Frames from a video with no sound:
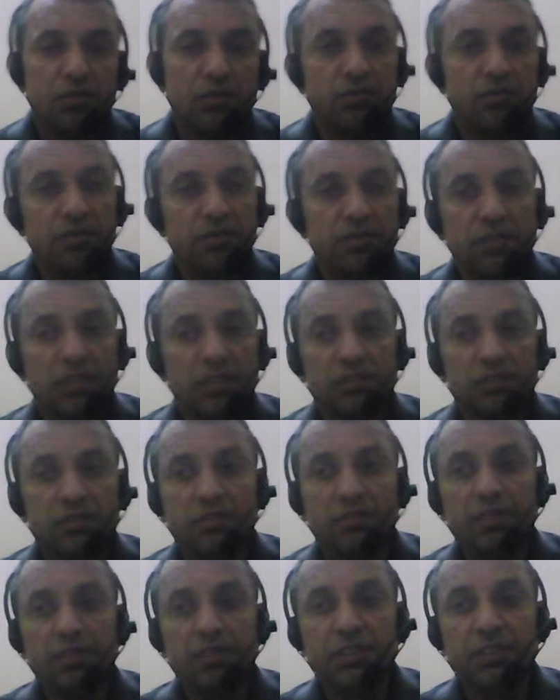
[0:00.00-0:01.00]

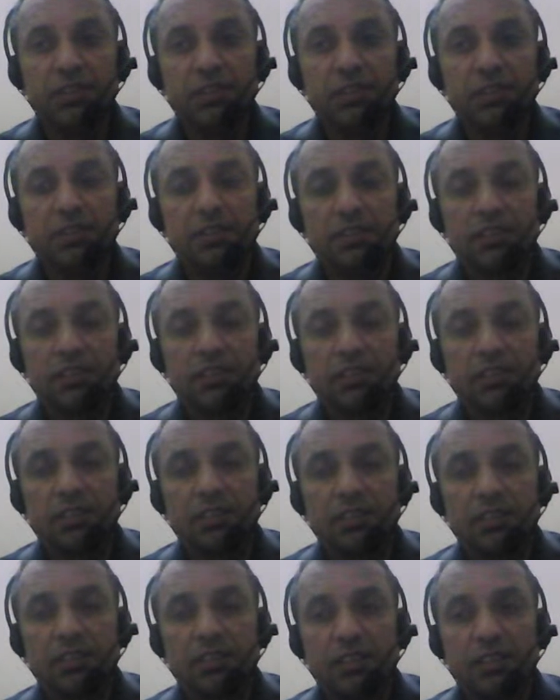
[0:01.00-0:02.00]
Flexibility
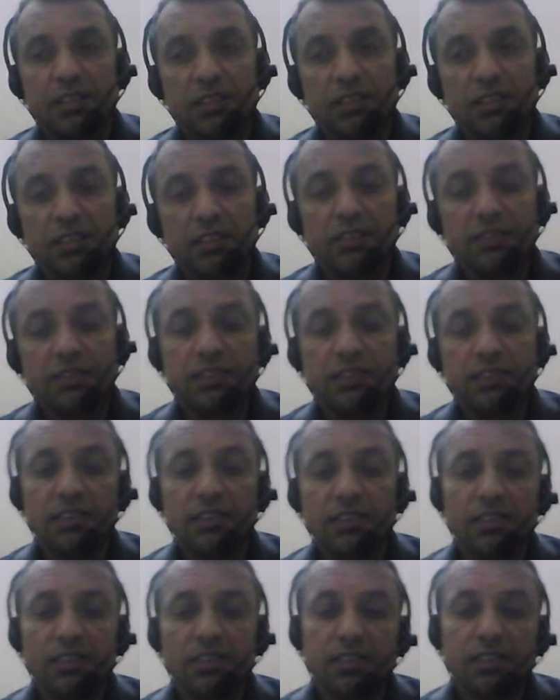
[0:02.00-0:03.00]
is
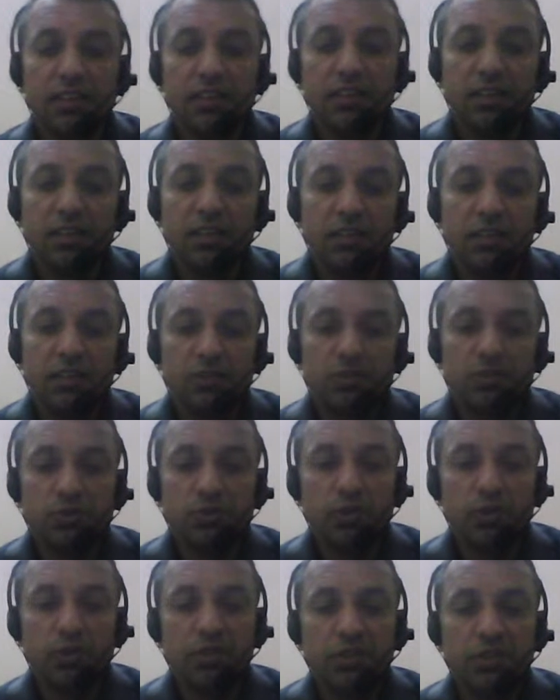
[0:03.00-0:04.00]
a
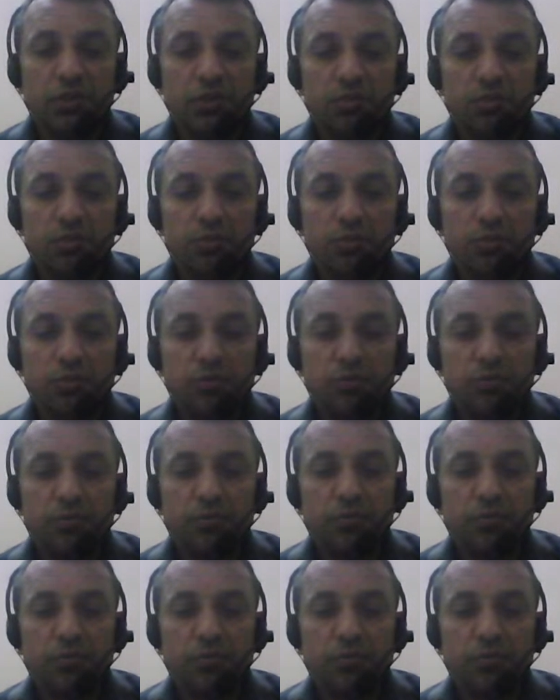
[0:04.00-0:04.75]
joint to move.